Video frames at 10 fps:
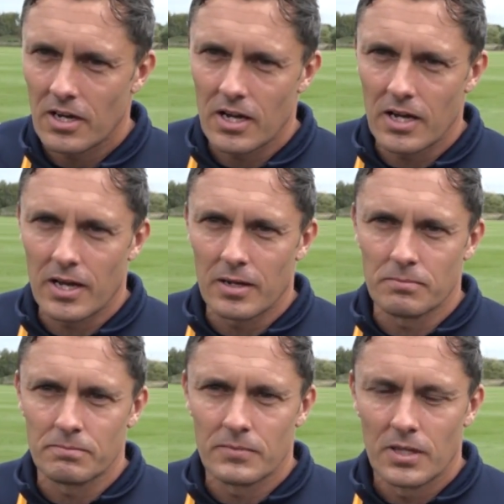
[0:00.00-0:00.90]

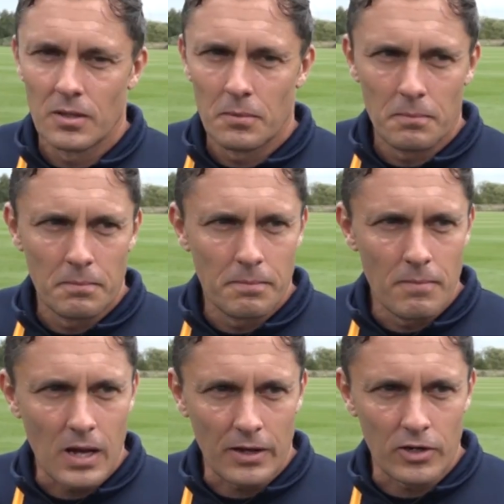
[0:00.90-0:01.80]
Um,
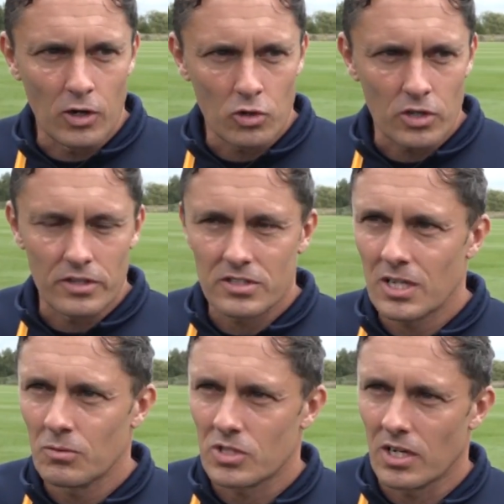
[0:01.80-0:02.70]
and you look at the
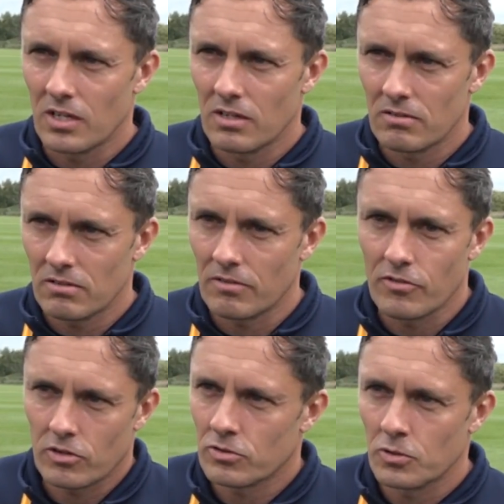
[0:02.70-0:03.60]
team sheet and they've
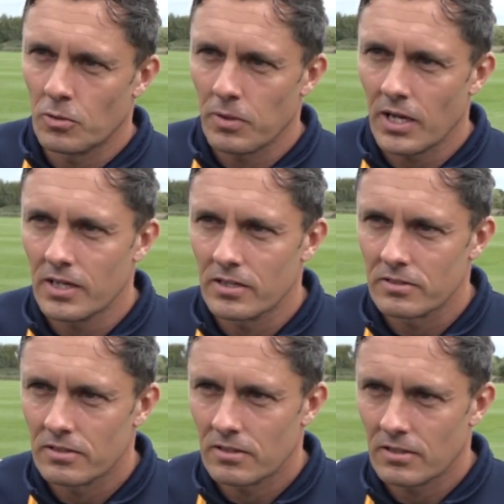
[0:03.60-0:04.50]
got some good
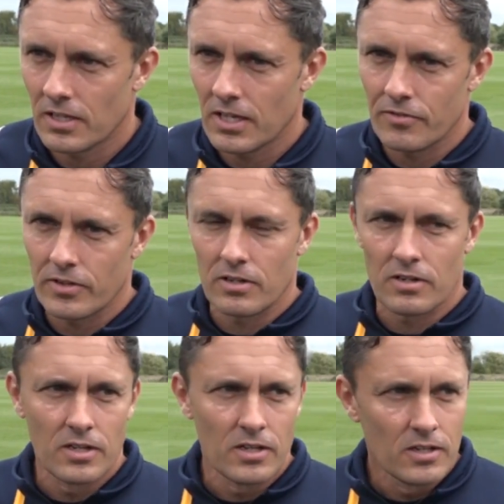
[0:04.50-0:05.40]
players. I think even
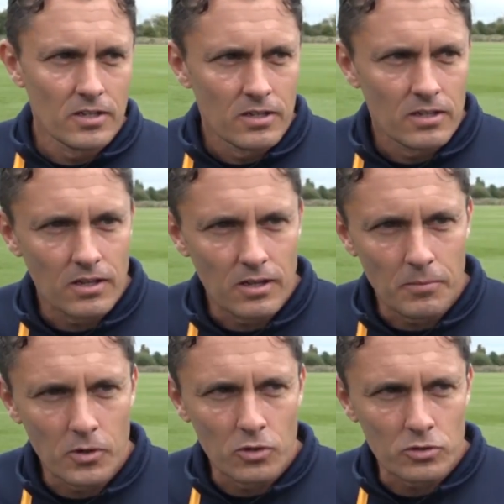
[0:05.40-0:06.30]
the
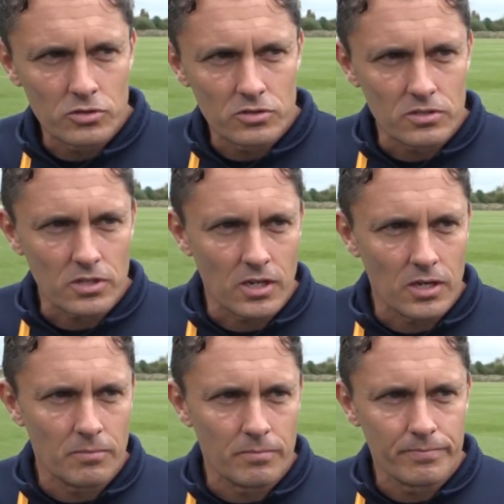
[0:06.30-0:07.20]
most
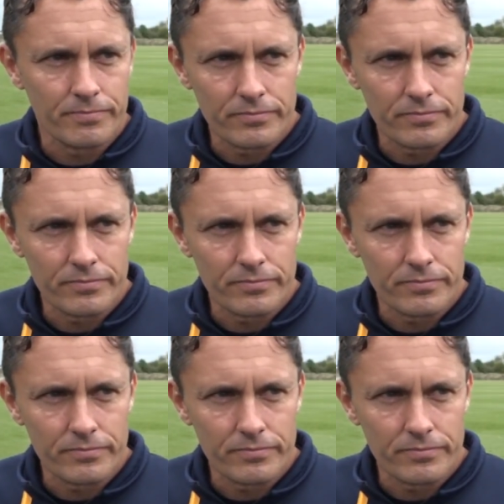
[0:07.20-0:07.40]
um,